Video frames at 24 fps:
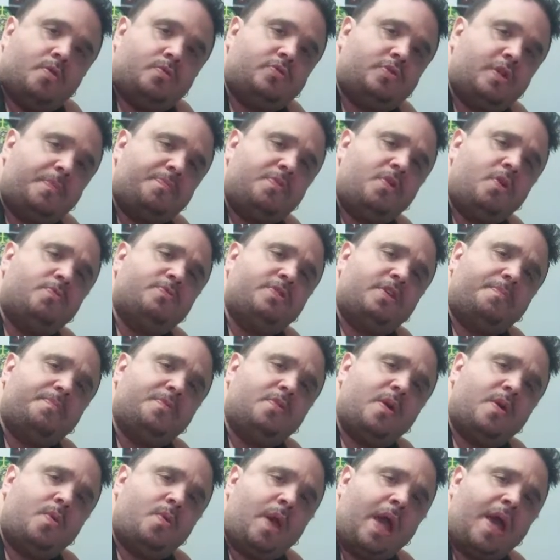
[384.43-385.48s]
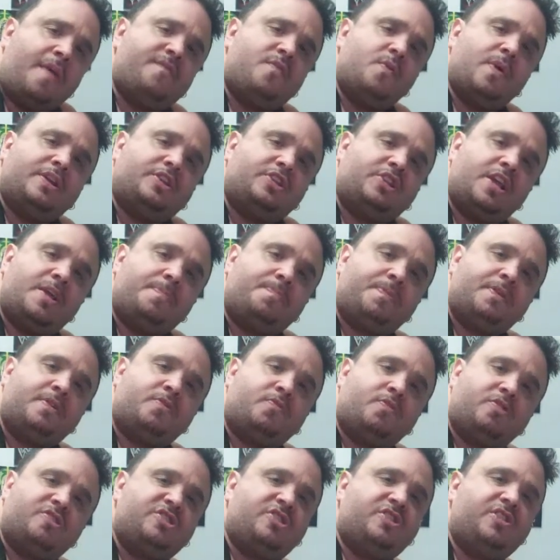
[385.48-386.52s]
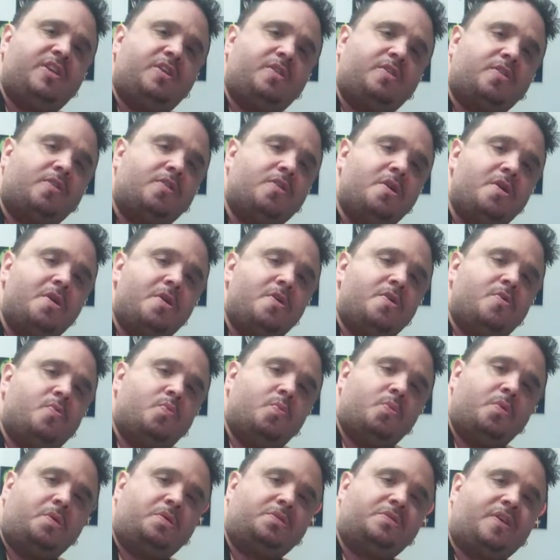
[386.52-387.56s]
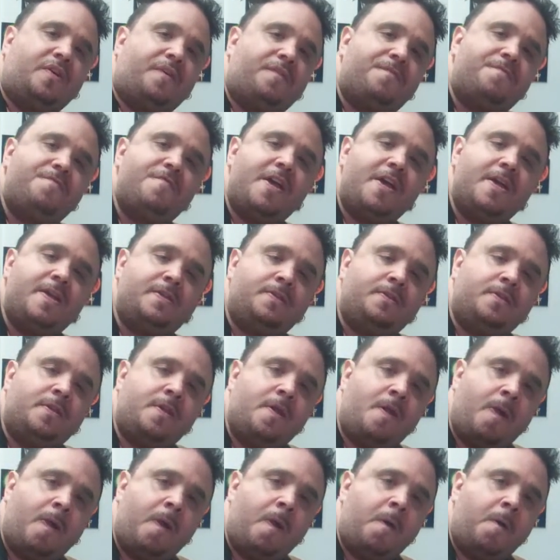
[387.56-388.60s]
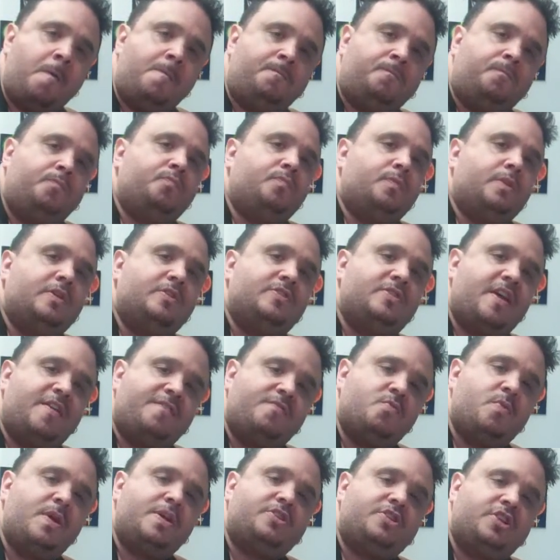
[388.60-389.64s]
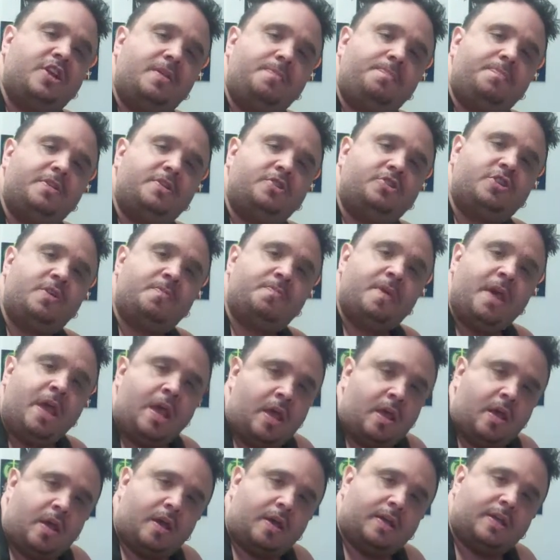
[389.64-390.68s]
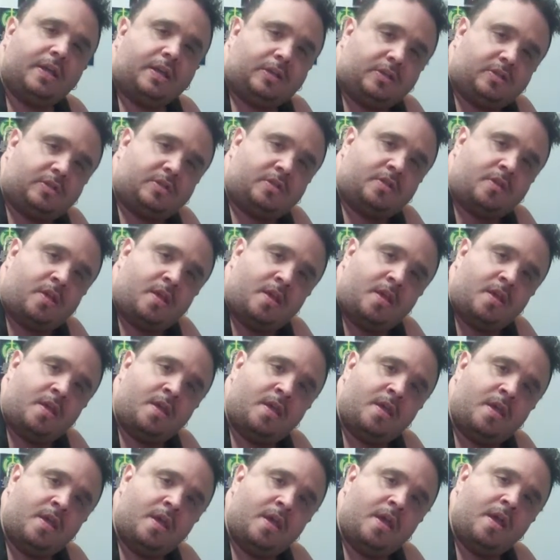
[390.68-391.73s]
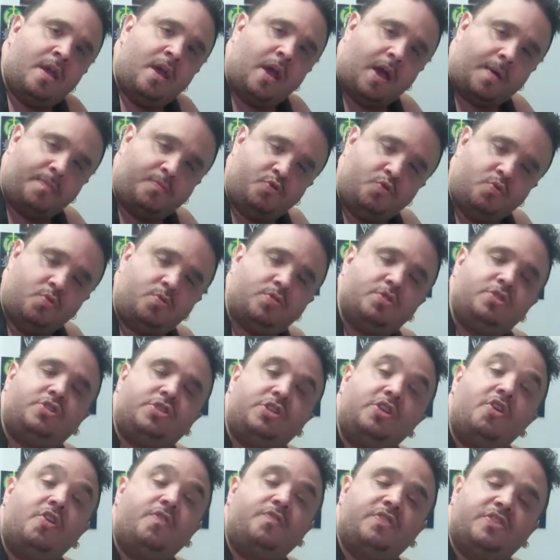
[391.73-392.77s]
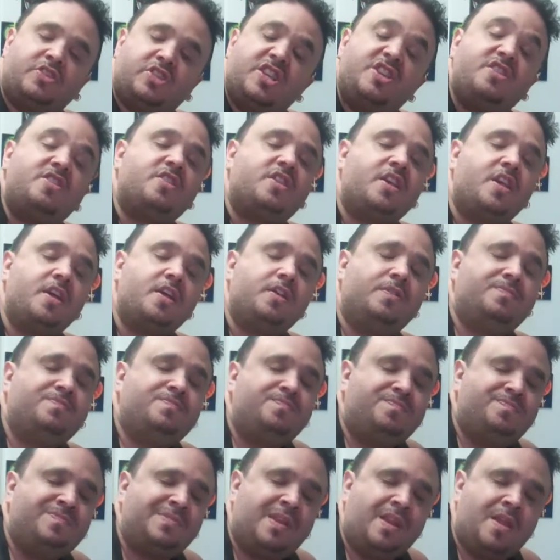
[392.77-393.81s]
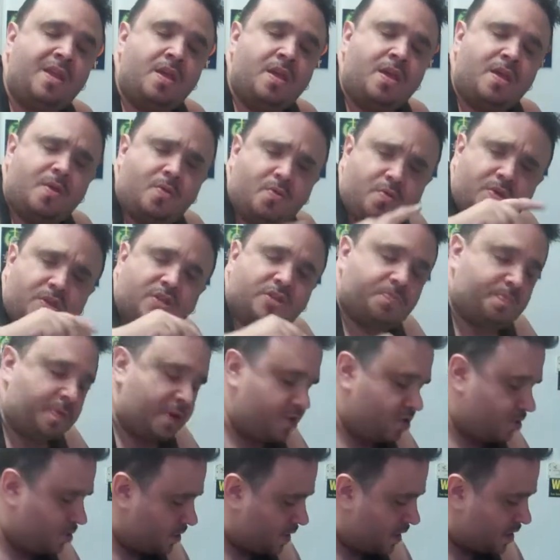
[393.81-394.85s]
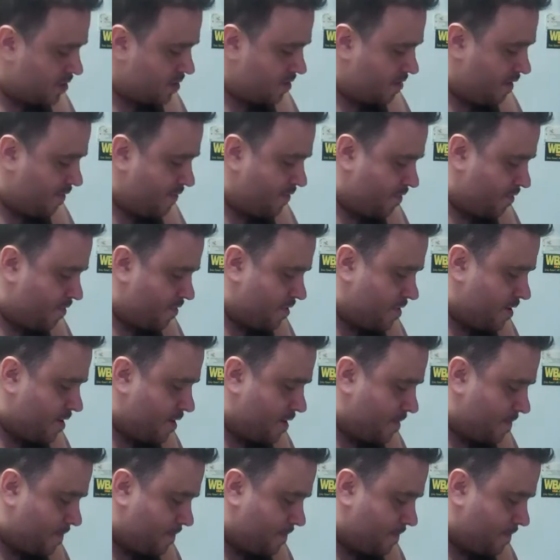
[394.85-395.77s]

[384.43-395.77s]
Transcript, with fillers: W O W Heavyweight Champion Chris Steeler will defend his Heavyweight Championship against Abdul Nasir of the Syndicate with a special guest referee.